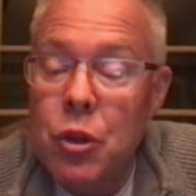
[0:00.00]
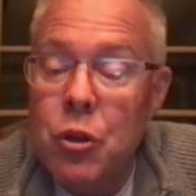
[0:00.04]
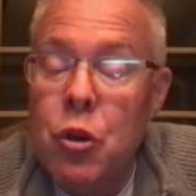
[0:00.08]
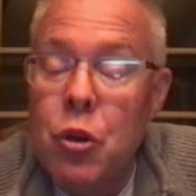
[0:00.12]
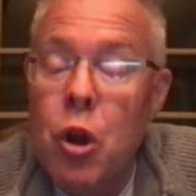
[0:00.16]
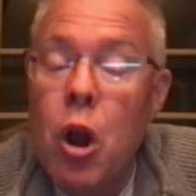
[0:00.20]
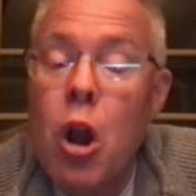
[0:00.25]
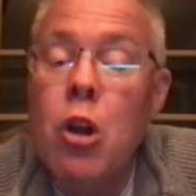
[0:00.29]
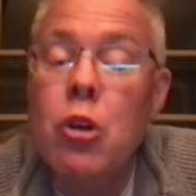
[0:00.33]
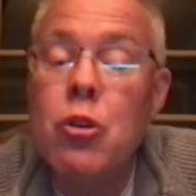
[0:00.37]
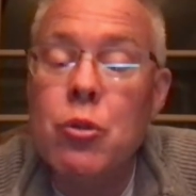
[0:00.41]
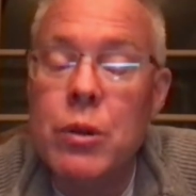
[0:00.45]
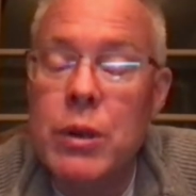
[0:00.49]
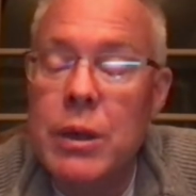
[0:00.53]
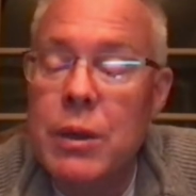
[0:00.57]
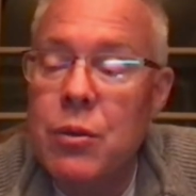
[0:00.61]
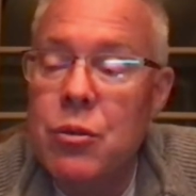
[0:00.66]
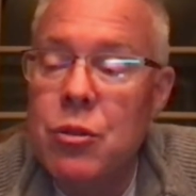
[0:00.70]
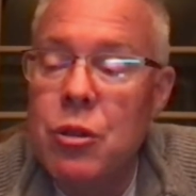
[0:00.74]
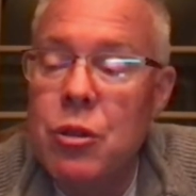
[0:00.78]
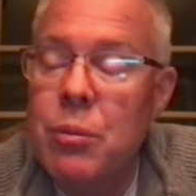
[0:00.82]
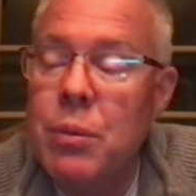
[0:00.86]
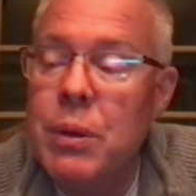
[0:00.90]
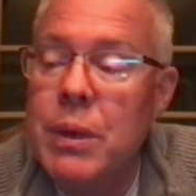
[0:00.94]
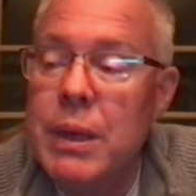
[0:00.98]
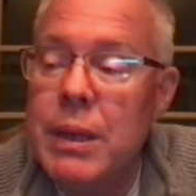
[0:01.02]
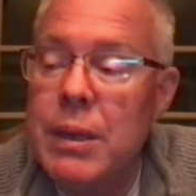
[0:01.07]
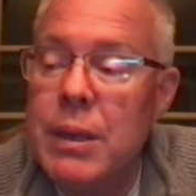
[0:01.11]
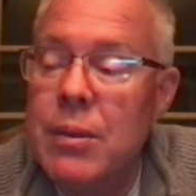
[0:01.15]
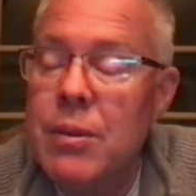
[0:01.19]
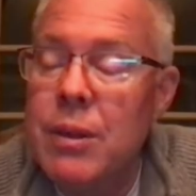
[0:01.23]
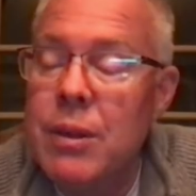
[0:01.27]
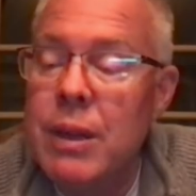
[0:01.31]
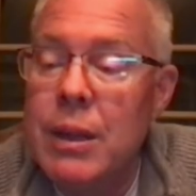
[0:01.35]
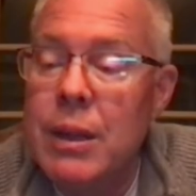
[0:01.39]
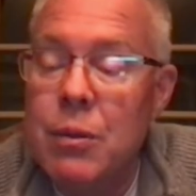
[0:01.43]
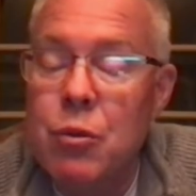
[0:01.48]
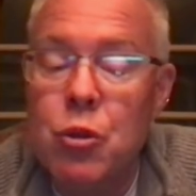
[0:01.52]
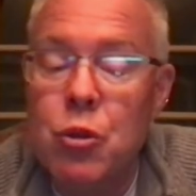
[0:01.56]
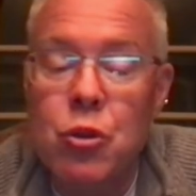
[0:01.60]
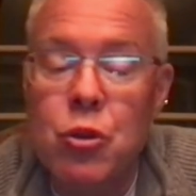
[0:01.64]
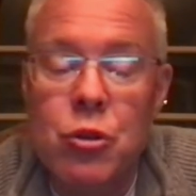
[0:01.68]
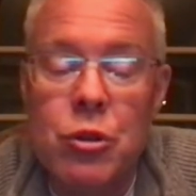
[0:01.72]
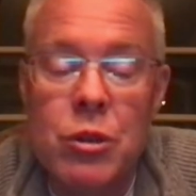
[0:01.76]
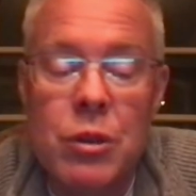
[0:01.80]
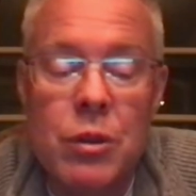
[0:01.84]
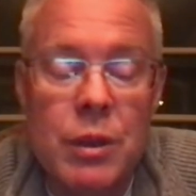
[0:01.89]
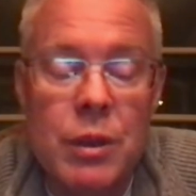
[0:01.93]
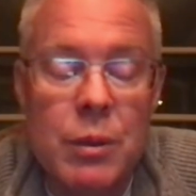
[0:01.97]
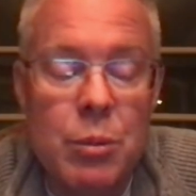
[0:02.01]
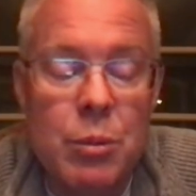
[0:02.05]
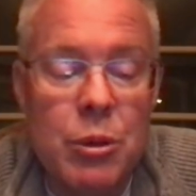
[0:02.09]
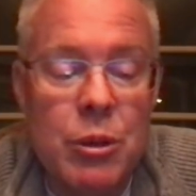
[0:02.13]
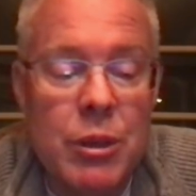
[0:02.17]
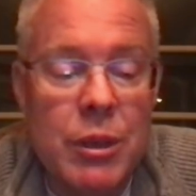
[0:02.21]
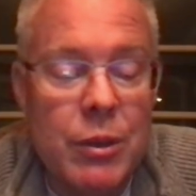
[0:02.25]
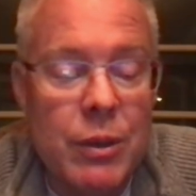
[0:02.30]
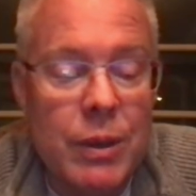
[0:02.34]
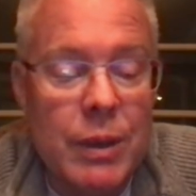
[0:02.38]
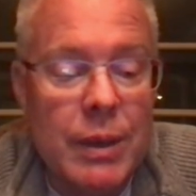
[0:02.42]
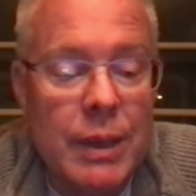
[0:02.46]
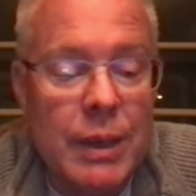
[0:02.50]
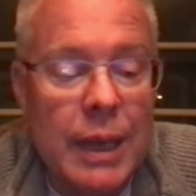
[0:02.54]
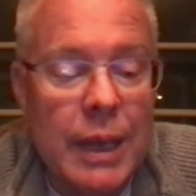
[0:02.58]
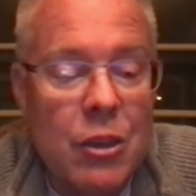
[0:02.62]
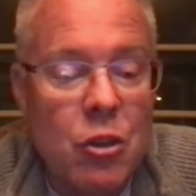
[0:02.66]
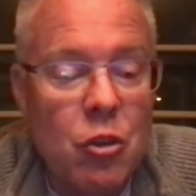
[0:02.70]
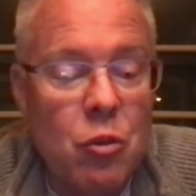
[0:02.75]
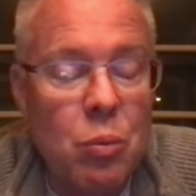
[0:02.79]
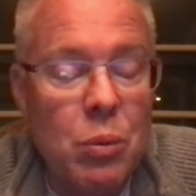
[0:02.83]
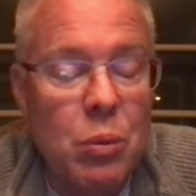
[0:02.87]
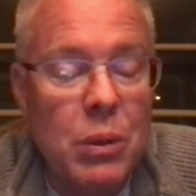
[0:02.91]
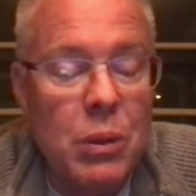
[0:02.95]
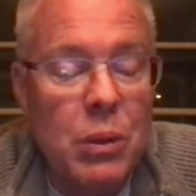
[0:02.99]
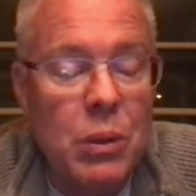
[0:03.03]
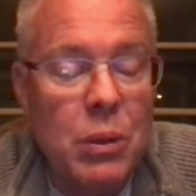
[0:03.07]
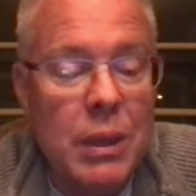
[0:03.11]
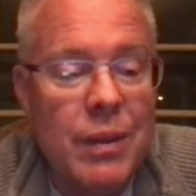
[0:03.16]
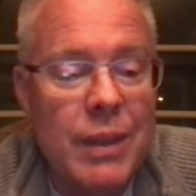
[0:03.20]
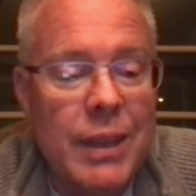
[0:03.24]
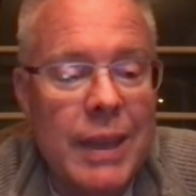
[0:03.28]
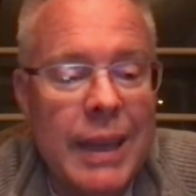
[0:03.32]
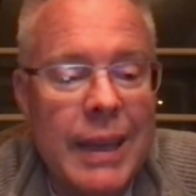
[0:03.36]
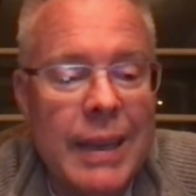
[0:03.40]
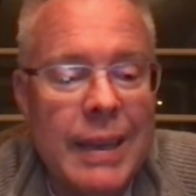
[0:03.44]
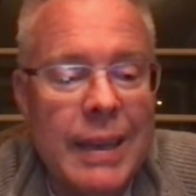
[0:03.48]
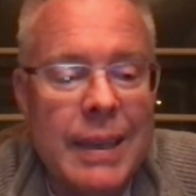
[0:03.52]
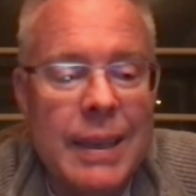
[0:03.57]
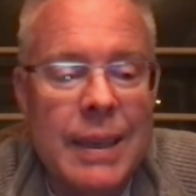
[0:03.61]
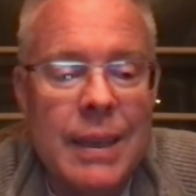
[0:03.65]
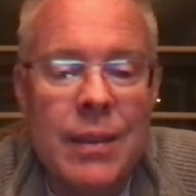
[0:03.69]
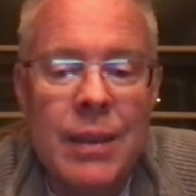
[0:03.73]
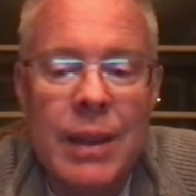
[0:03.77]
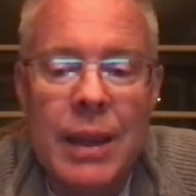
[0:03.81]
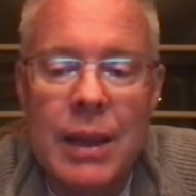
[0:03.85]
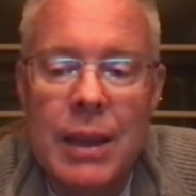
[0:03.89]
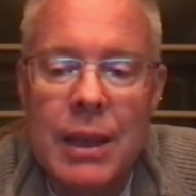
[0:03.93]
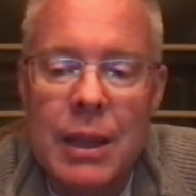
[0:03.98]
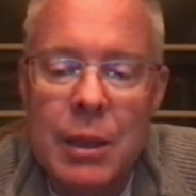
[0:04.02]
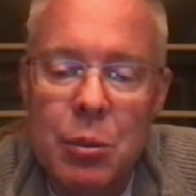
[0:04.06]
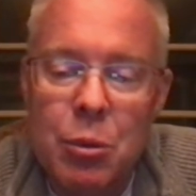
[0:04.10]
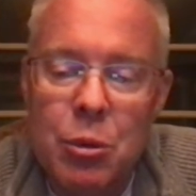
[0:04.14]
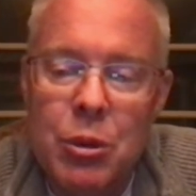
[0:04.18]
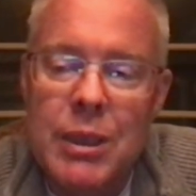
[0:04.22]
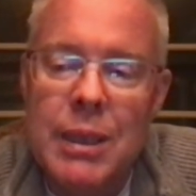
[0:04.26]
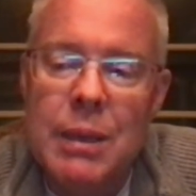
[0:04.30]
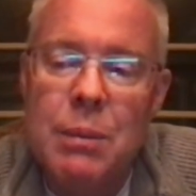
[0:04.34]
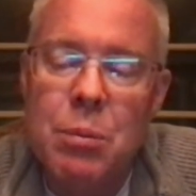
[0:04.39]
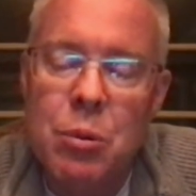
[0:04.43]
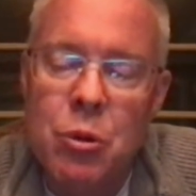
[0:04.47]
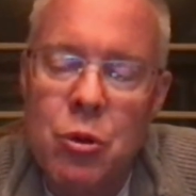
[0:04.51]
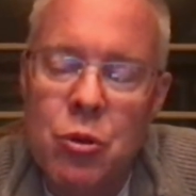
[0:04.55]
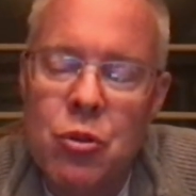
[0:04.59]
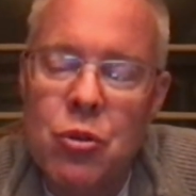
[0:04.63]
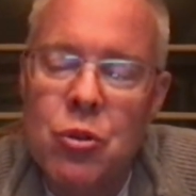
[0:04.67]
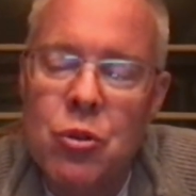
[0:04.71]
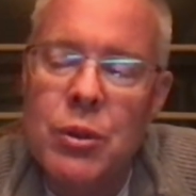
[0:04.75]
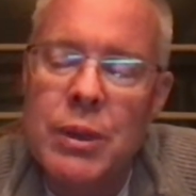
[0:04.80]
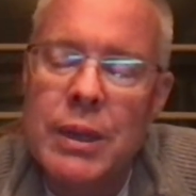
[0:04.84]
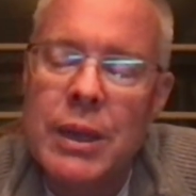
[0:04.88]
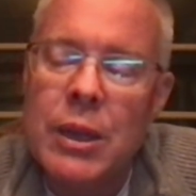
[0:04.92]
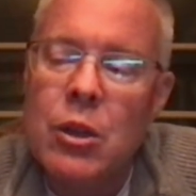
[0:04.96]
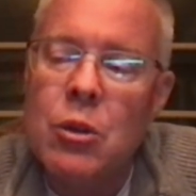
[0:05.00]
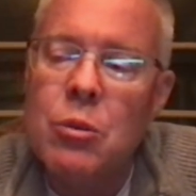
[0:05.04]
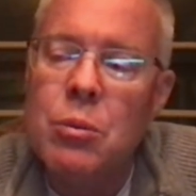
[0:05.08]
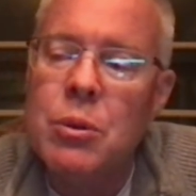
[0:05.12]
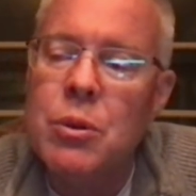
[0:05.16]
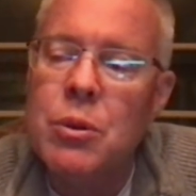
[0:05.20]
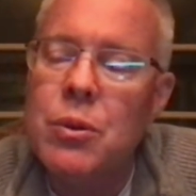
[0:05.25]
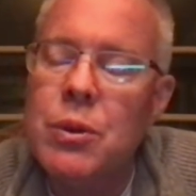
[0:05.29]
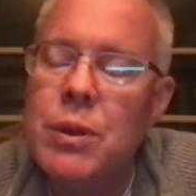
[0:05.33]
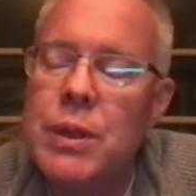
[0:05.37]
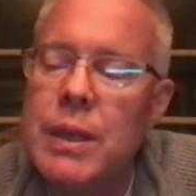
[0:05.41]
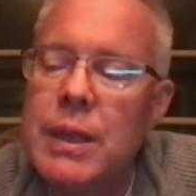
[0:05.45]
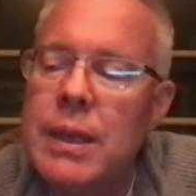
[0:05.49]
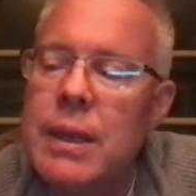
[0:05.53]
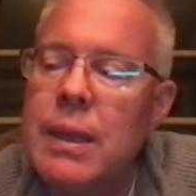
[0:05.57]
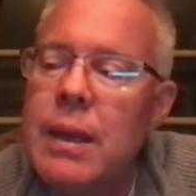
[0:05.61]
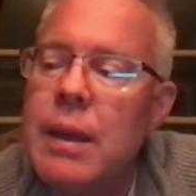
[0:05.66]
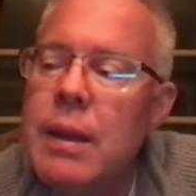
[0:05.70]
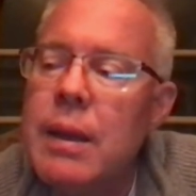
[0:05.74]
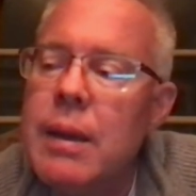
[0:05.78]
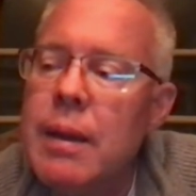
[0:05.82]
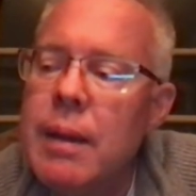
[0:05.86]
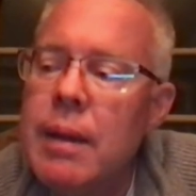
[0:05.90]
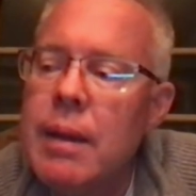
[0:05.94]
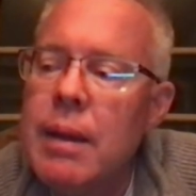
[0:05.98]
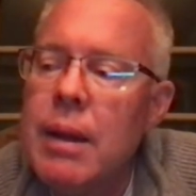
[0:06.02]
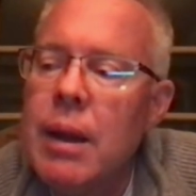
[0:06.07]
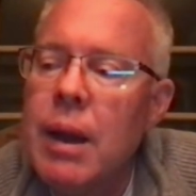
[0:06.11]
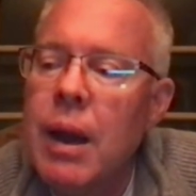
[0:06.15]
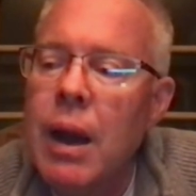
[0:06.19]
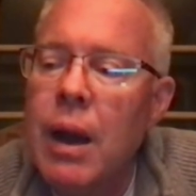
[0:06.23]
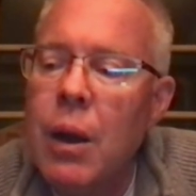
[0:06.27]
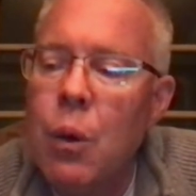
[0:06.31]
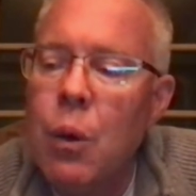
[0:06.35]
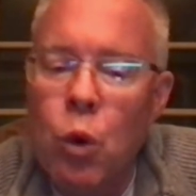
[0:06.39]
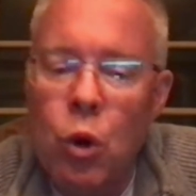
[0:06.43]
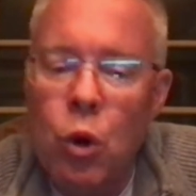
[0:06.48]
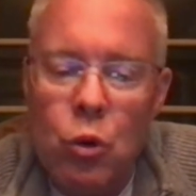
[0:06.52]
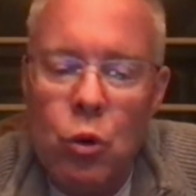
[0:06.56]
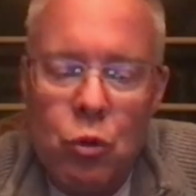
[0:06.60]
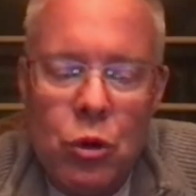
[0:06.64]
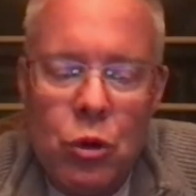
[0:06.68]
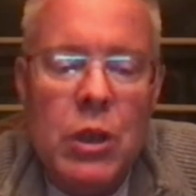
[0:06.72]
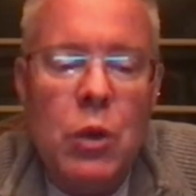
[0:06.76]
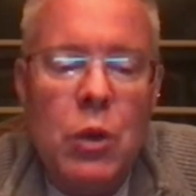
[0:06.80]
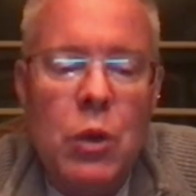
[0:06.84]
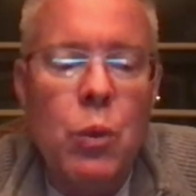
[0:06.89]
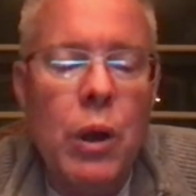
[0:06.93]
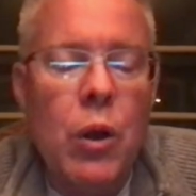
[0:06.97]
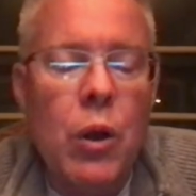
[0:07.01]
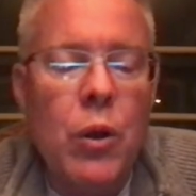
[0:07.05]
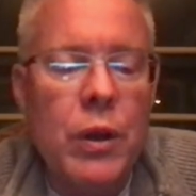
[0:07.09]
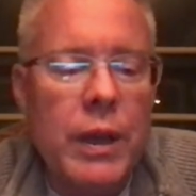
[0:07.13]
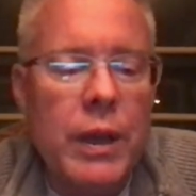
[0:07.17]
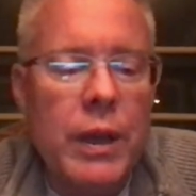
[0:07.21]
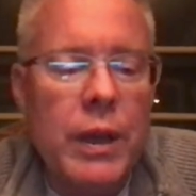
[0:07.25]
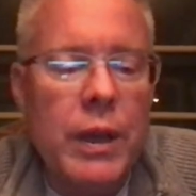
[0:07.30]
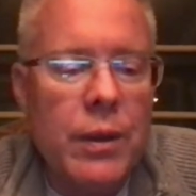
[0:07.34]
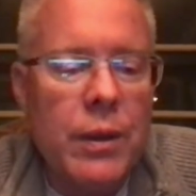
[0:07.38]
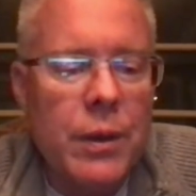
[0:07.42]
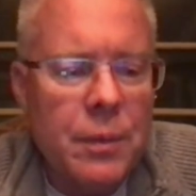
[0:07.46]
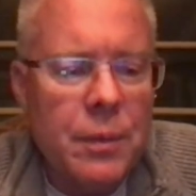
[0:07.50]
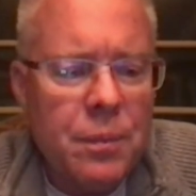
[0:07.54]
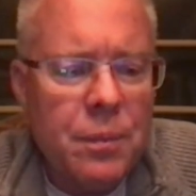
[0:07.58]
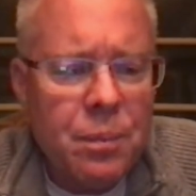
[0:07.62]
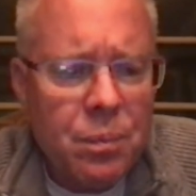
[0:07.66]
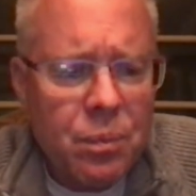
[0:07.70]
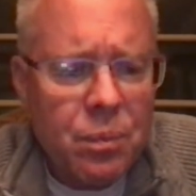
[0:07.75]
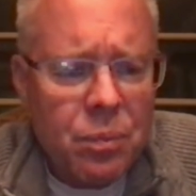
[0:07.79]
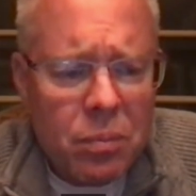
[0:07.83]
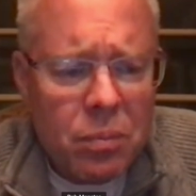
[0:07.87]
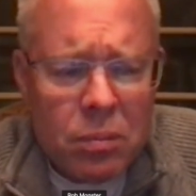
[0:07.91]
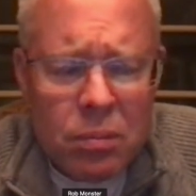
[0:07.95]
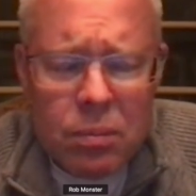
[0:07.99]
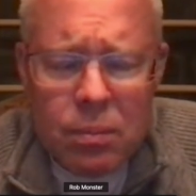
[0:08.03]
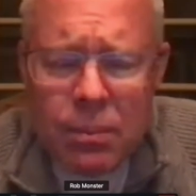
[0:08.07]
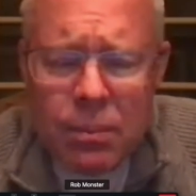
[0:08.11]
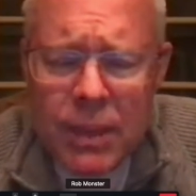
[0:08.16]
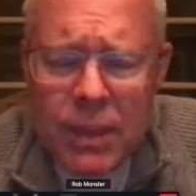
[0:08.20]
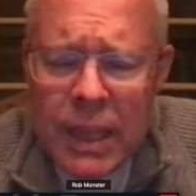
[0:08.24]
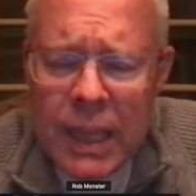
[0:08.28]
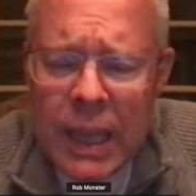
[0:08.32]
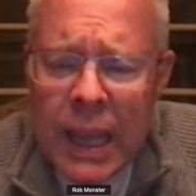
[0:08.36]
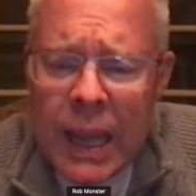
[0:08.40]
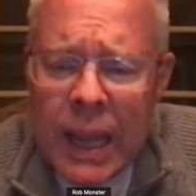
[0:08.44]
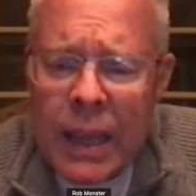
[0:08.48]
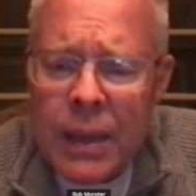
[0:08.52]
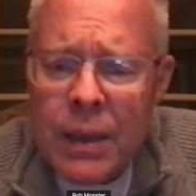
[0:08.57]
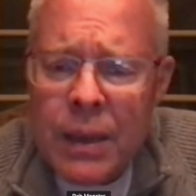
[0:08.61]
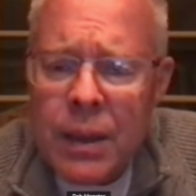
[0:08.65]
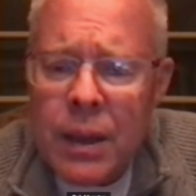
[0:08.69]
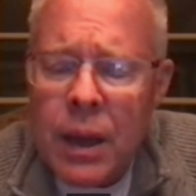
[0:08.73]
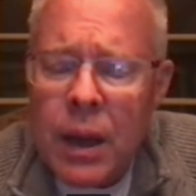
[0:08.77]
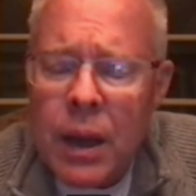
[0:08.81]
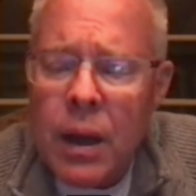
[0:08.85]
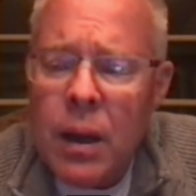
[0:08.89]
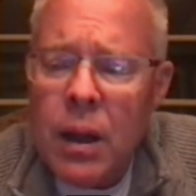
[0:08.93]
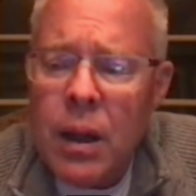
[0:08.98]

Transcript: doctrine of somebody's like version of libertarian. I just believe in the idea that liberty and personal accountability work really well together, and.